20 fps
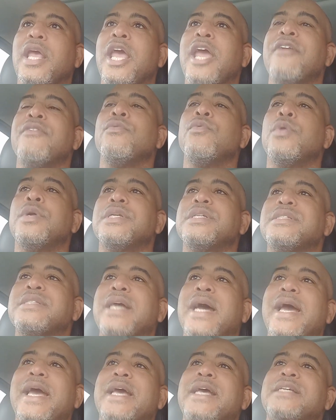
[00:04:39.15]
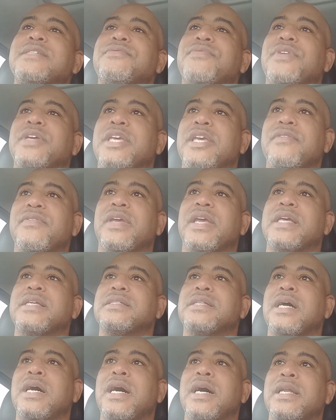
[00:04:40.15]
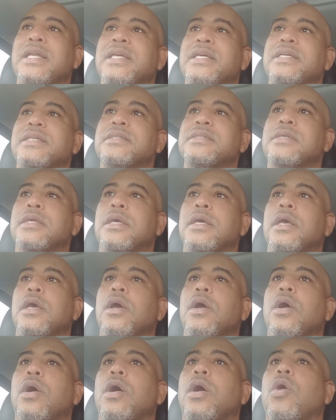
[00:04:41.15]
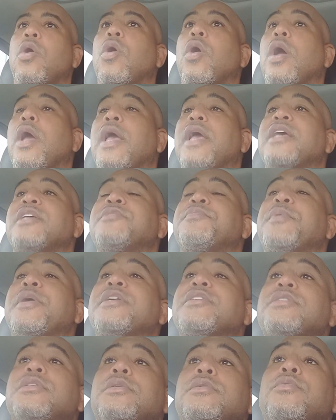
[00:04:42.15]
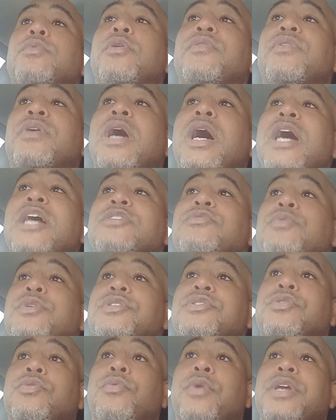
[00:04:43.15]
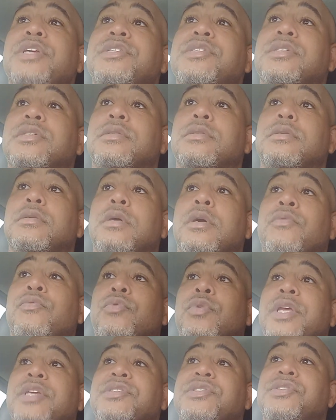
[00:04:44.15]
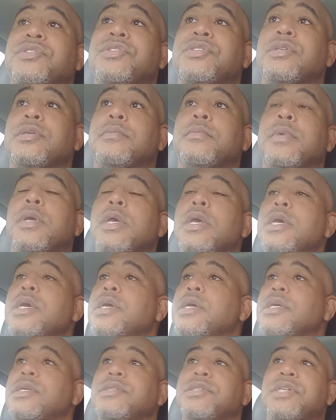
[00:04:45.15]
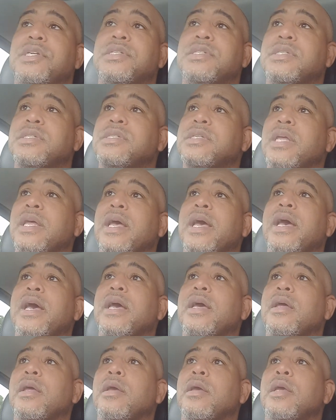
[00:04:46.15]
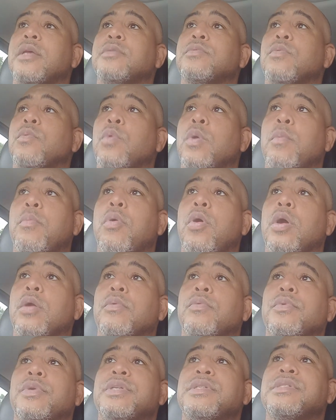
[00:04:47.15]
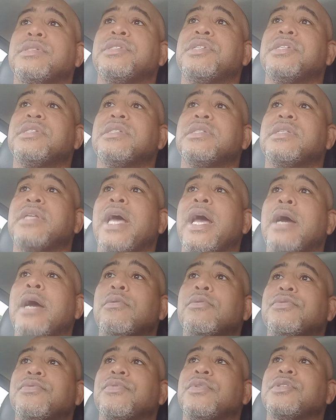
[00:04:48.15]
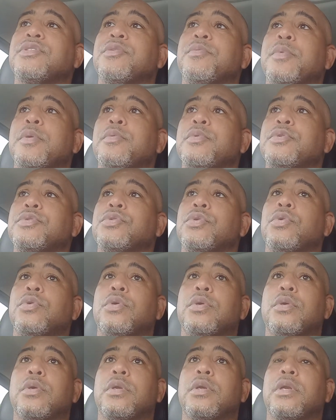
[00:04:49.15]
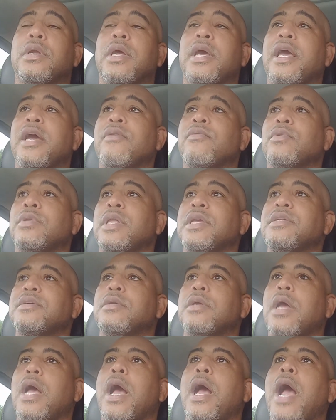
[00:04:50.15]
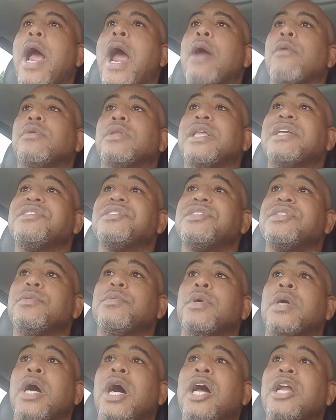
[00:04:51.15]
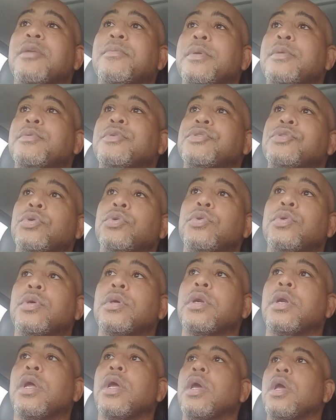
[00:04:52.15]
Everyone is not as forgiving as God is, especially with God's restoration of relationship. Jesus died, and one part of the reason Jesus died was for us to be restored, to have our relationship with God to be restored,